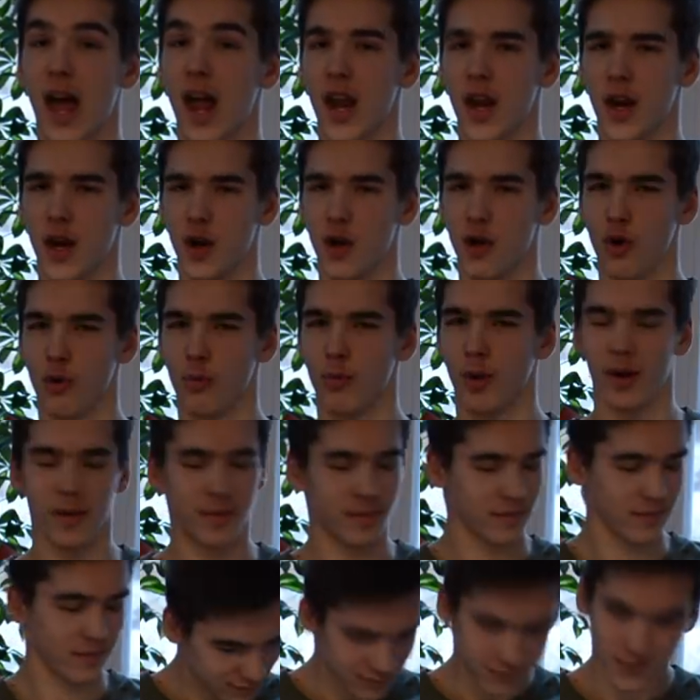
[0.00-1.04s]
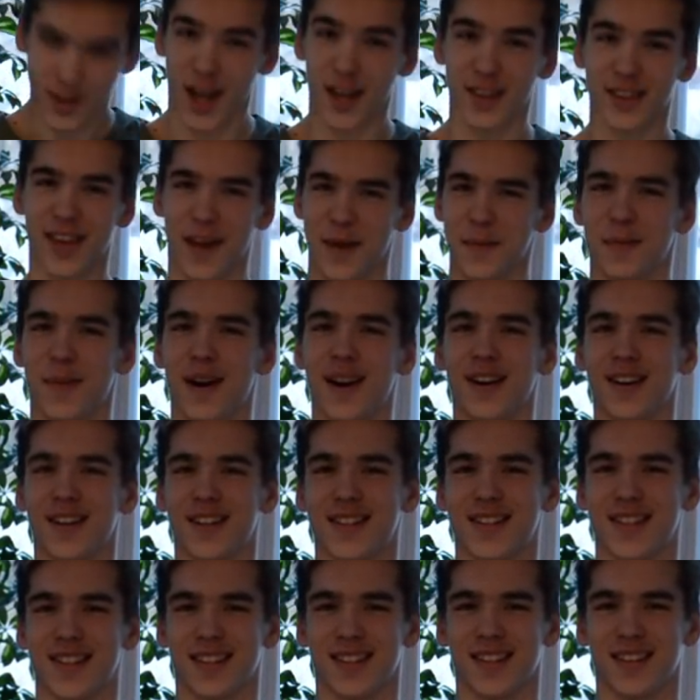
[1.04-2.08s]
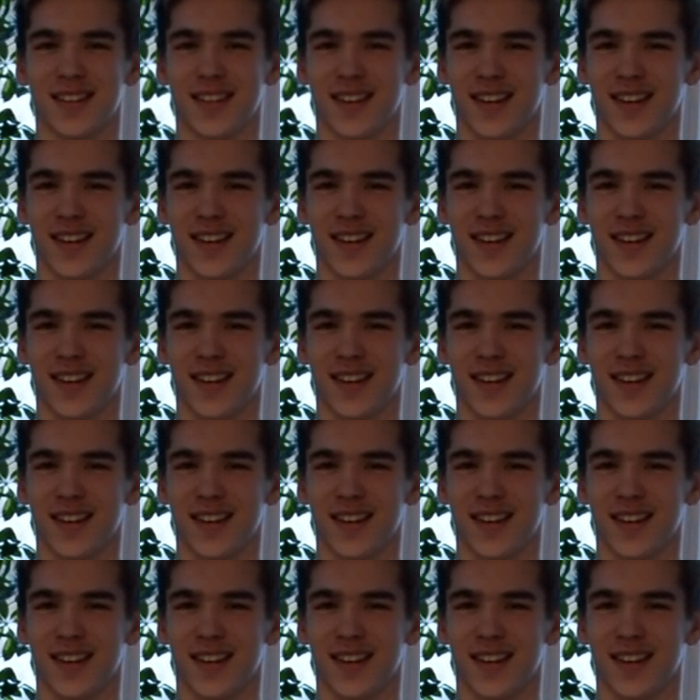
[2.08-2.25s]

Noob. And then Marx